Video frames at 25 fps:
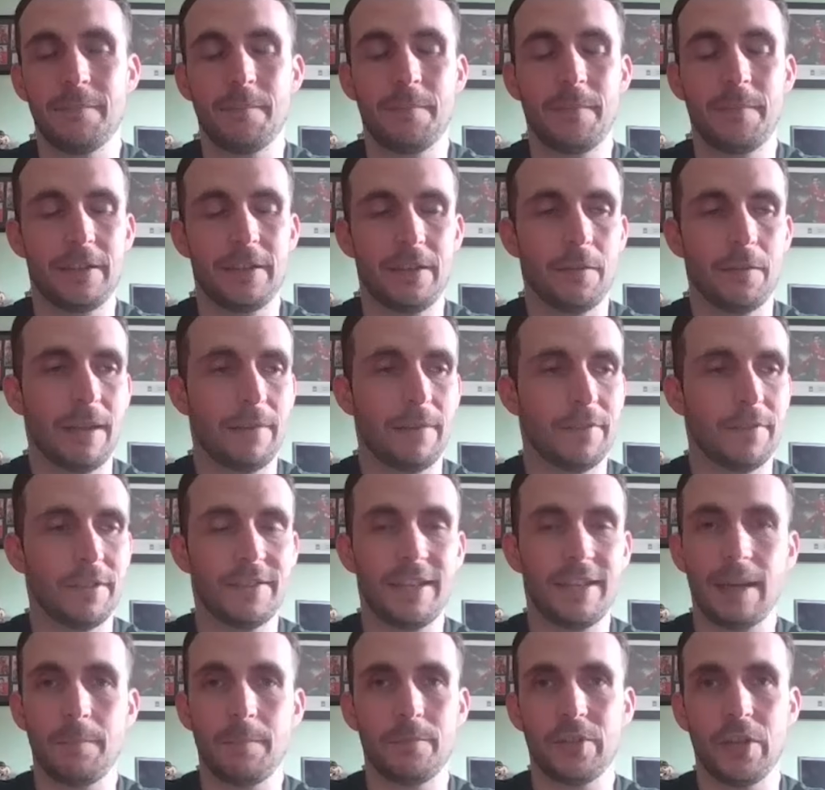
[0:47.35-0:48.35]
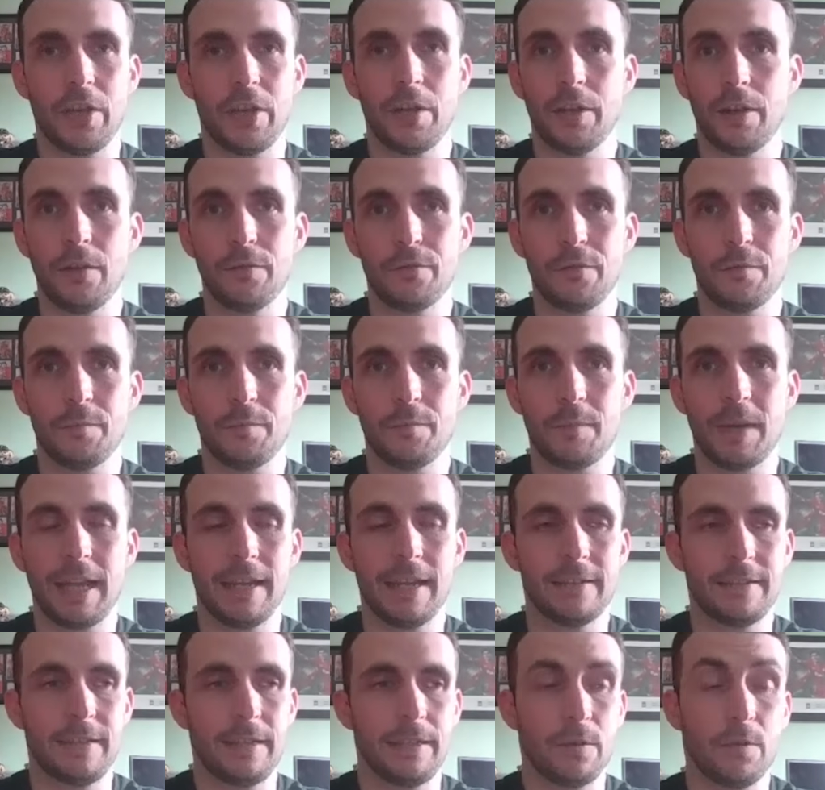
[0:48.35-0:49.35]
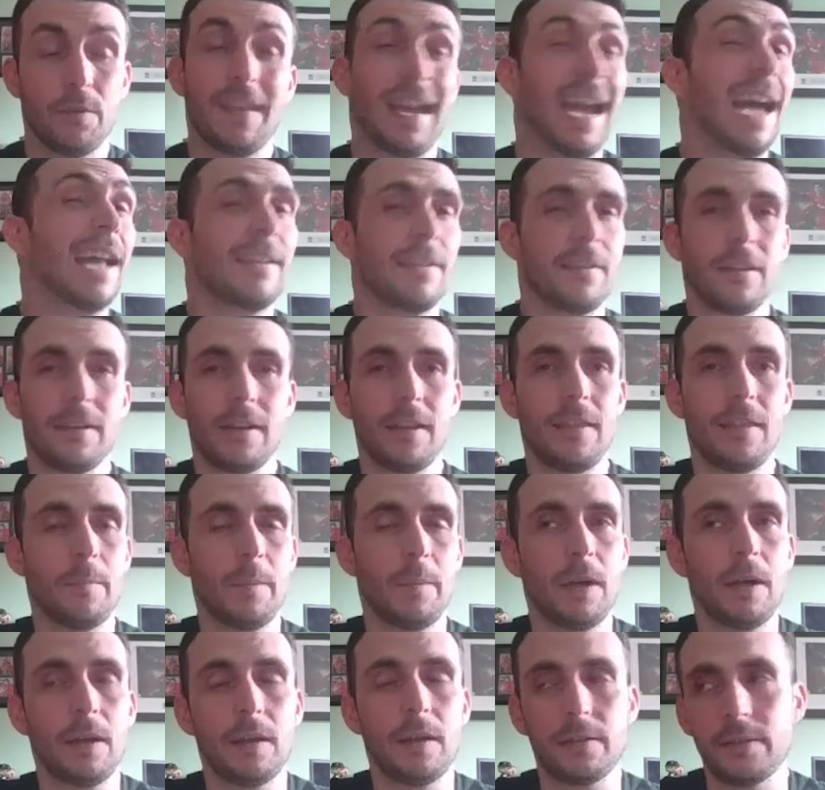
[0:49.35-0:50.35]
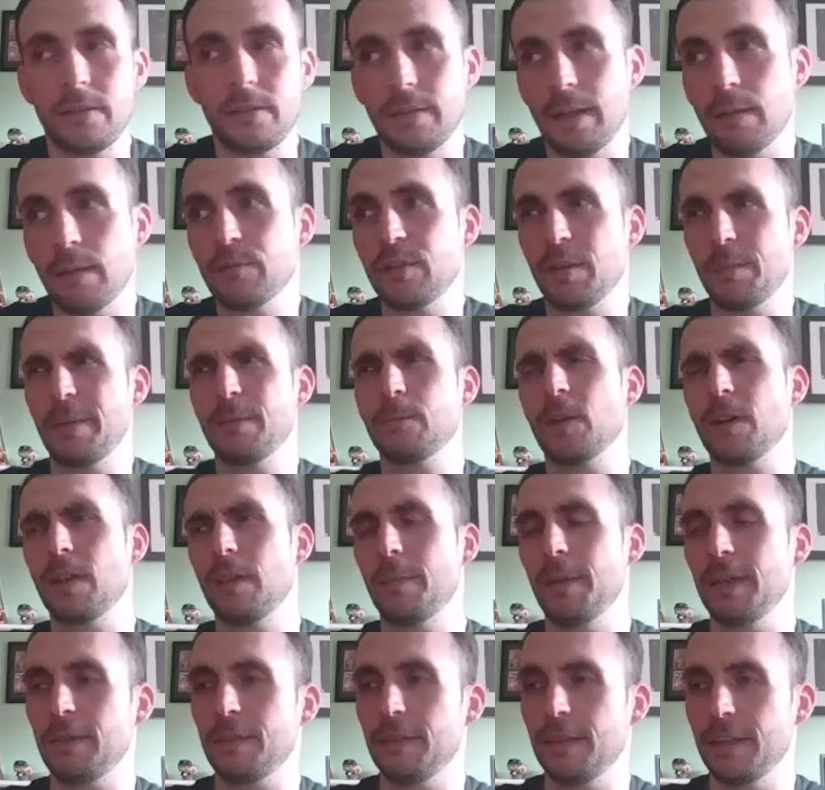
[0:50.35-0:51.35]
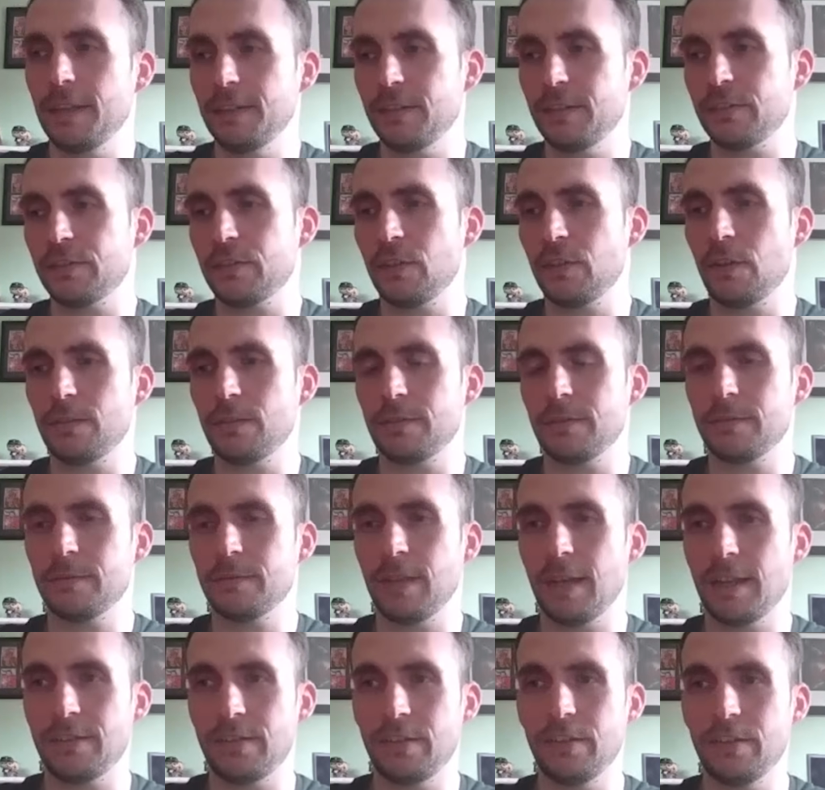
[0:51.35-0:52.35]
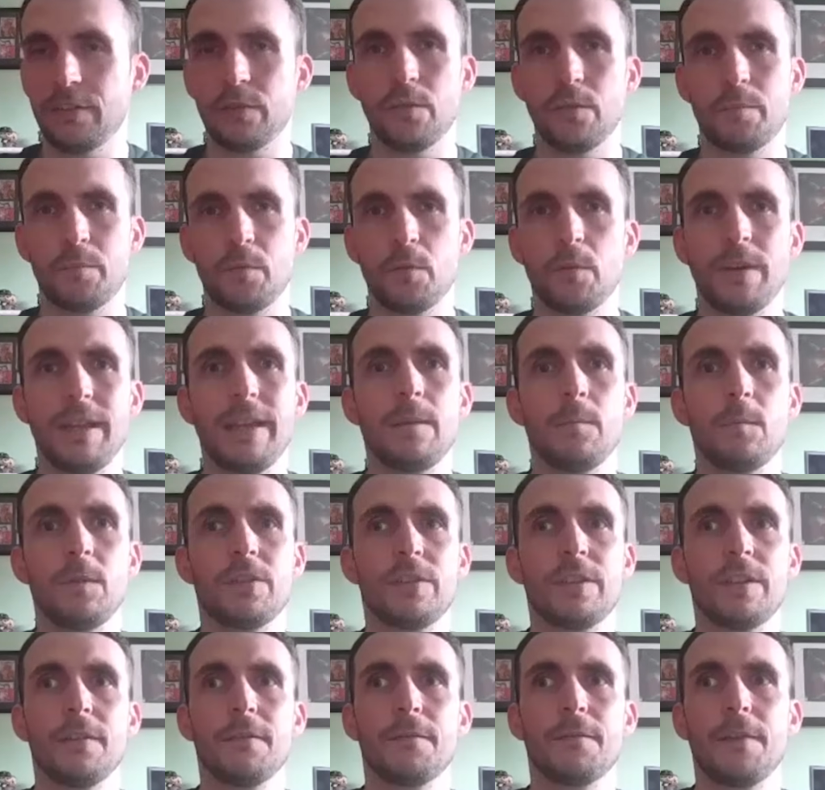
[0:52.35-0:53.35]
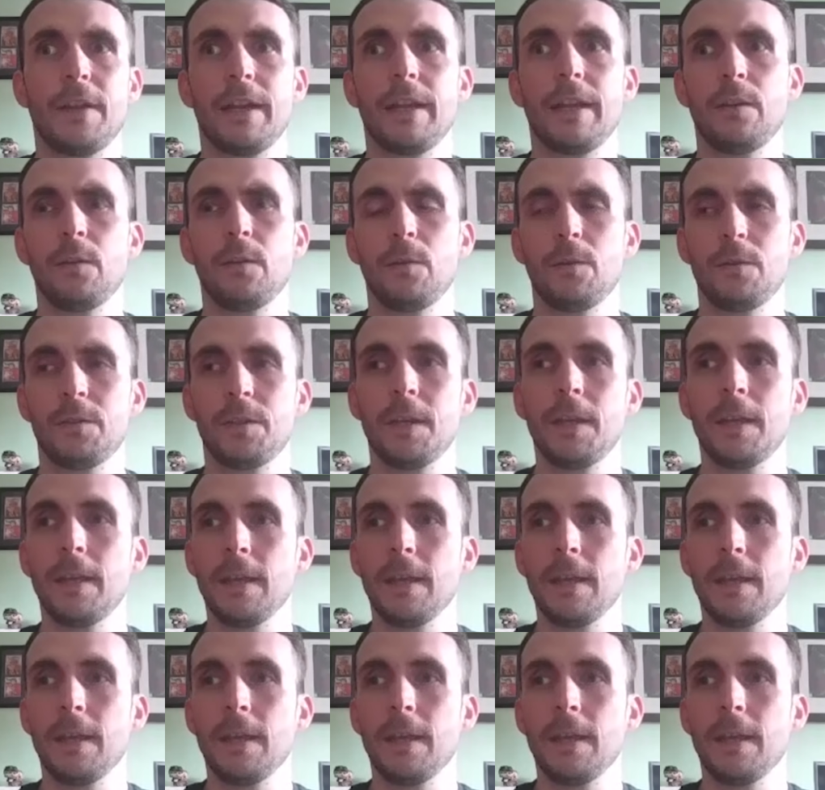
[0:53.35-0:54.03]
They don't have the same turnover of players either, or they hadn't done in the past. That was one of the big things that Slot actually sort of brought in, was that Feyenoord,